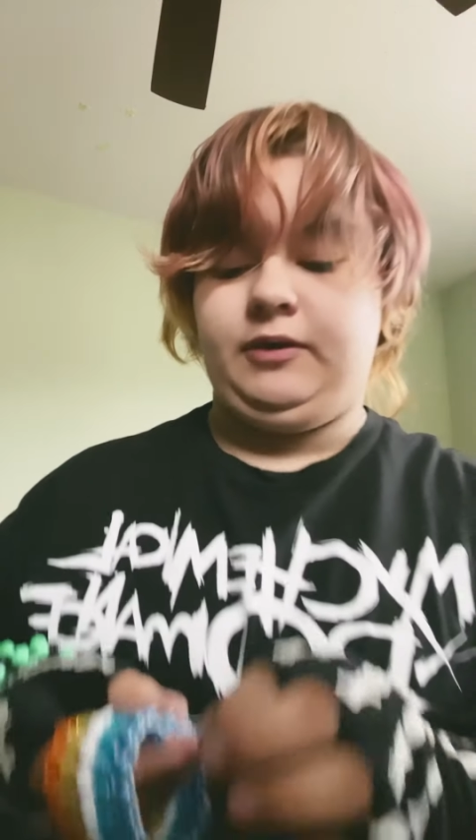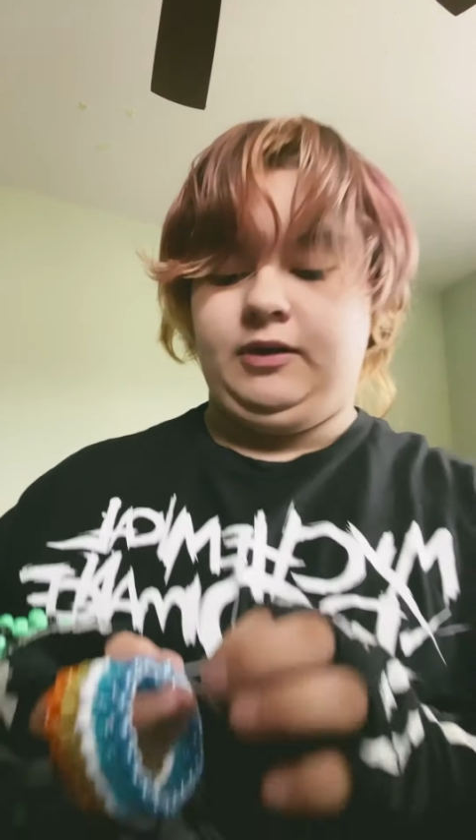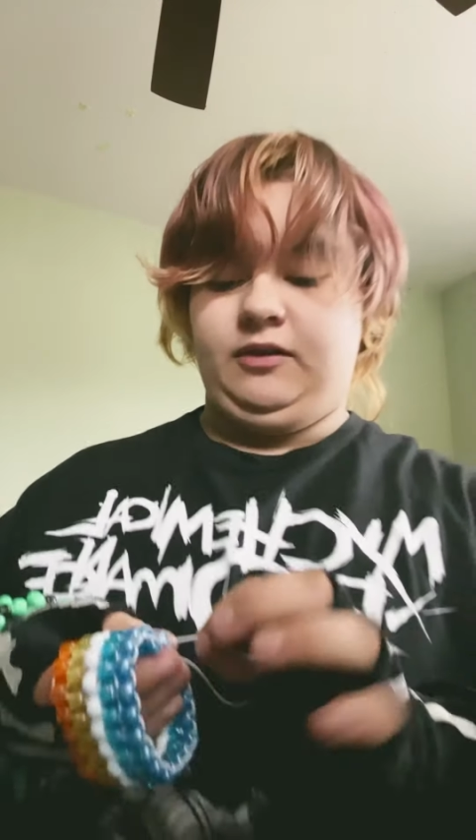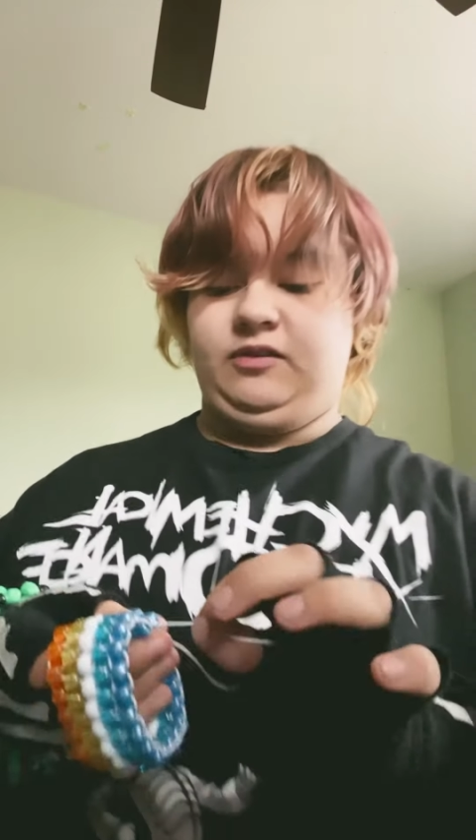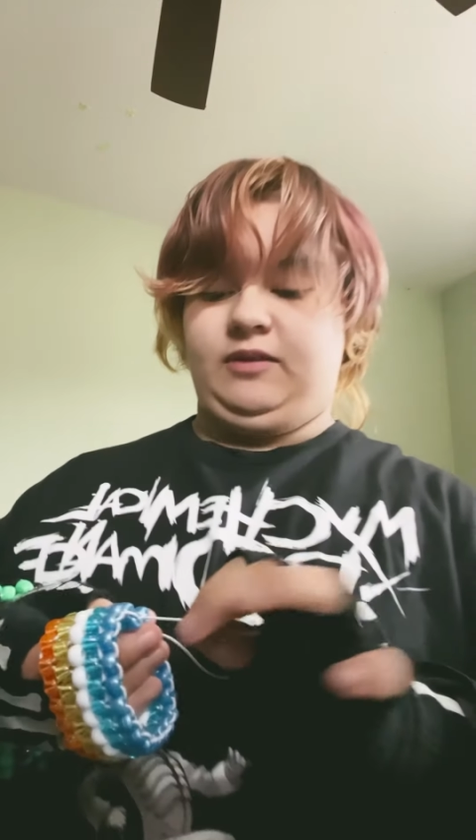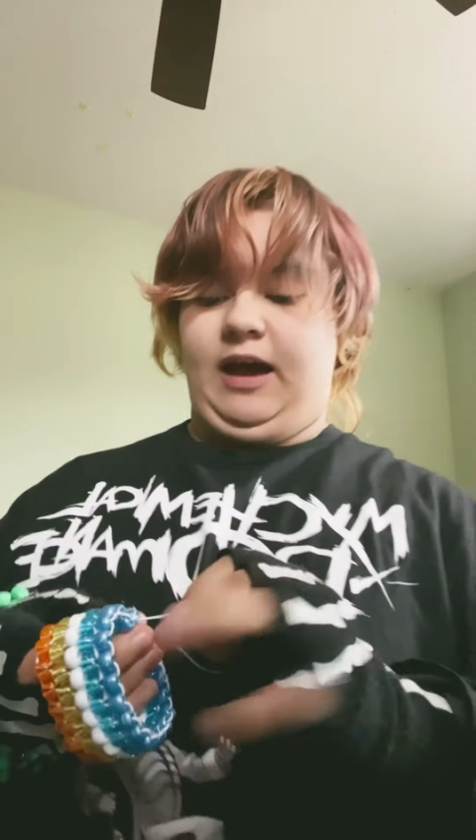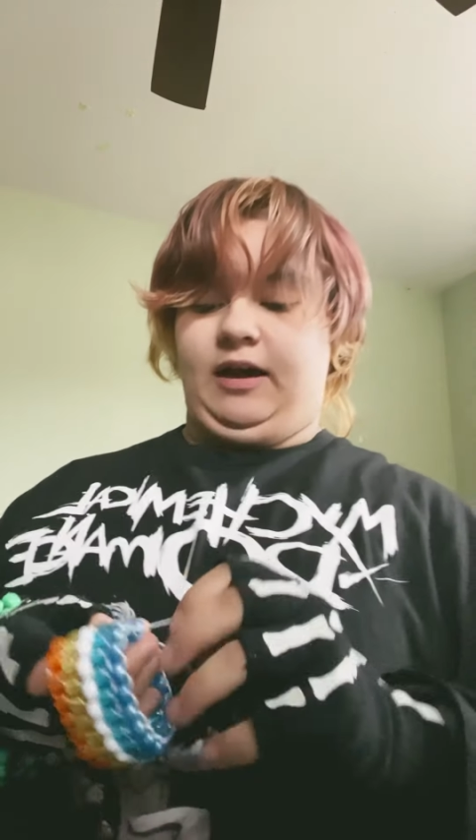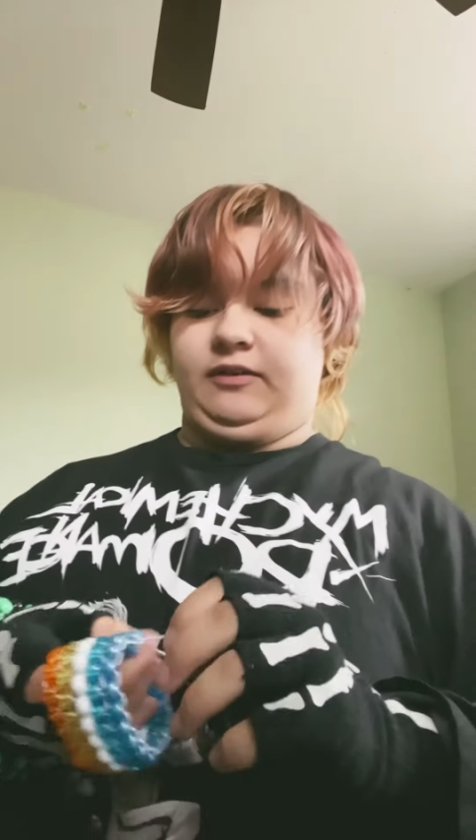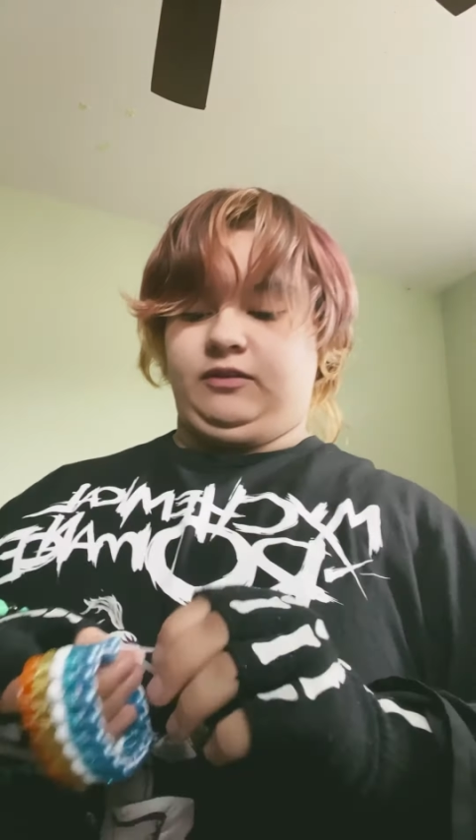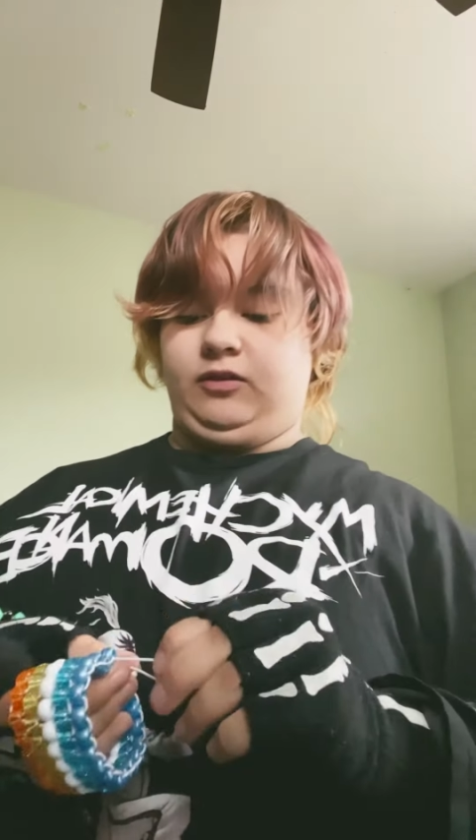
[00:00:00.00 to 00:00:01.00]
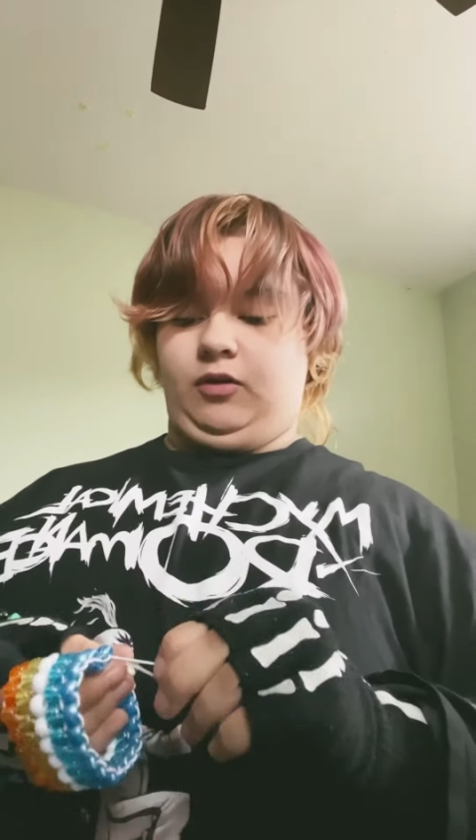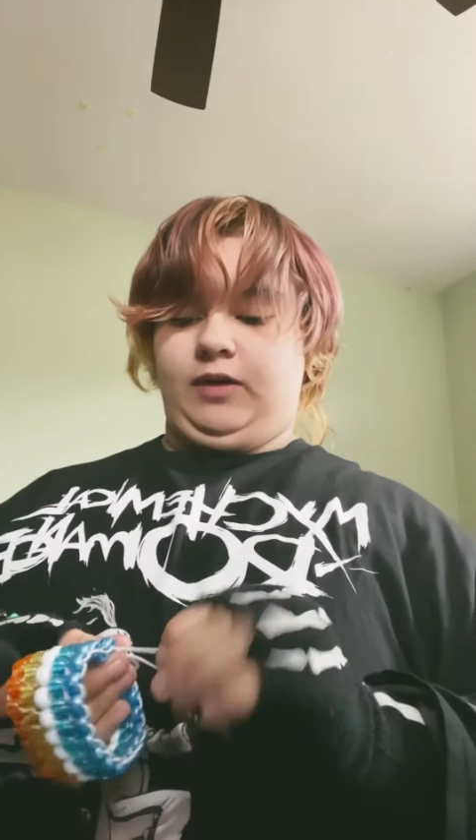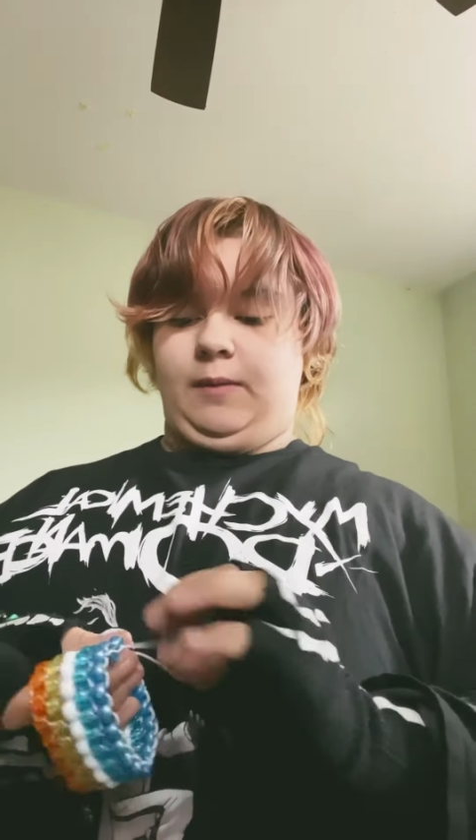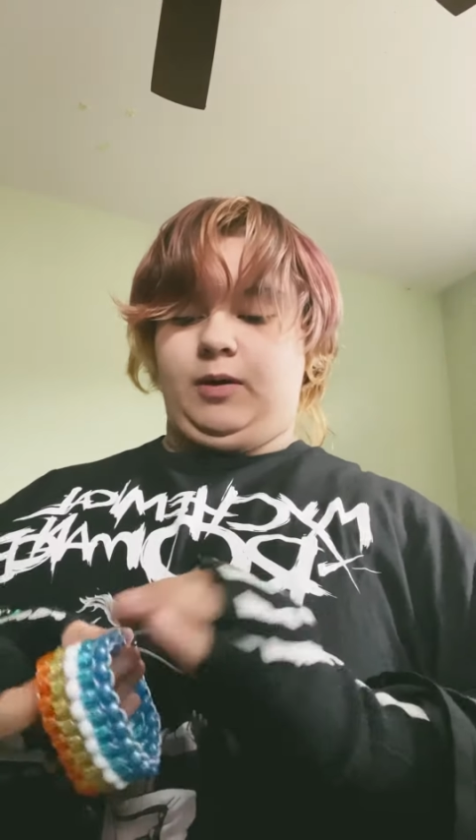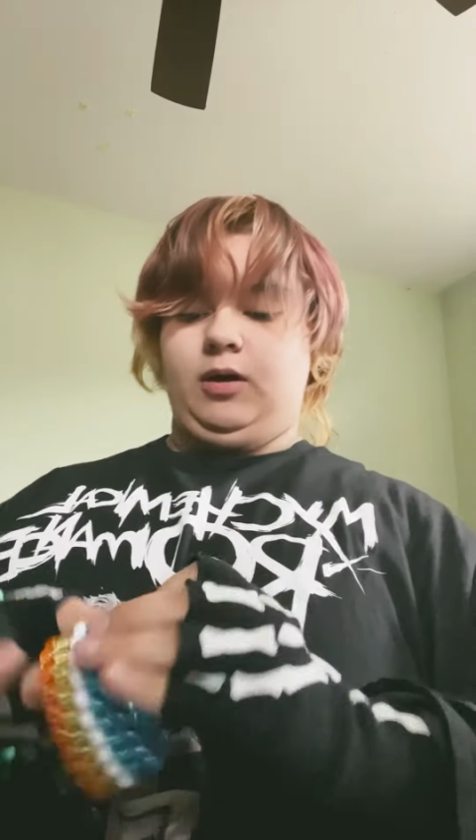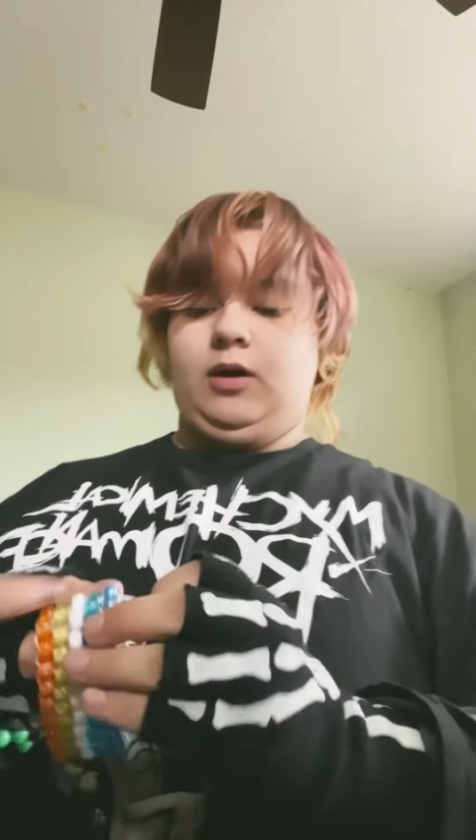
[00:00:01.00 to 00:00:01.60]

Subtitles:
tedious tasks off camera,